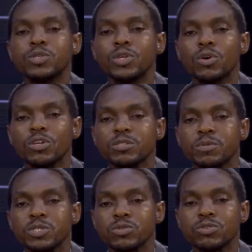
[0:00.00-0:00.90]
the
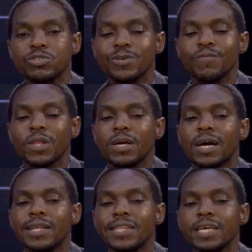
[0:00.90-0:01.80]
hospital
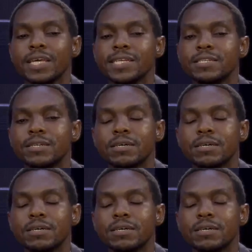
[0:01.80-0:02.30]
and then